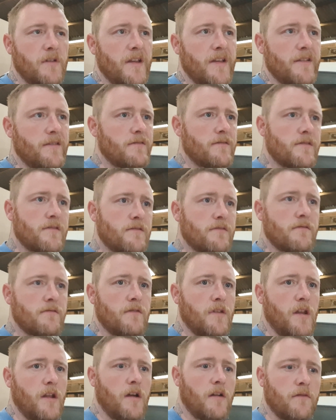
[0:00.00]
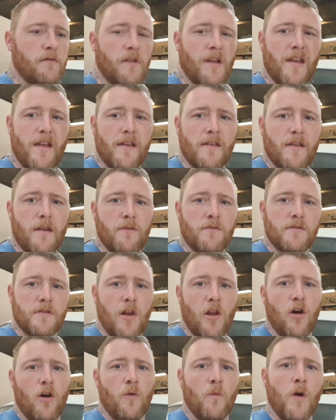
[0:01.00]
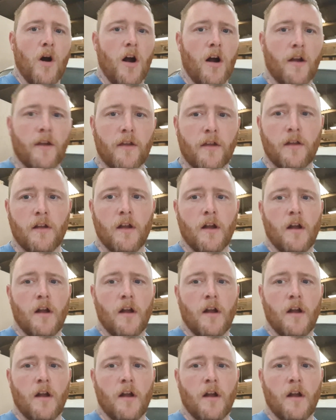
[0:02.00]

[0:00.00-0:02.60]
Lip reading: It's, you know, it was a lot of work,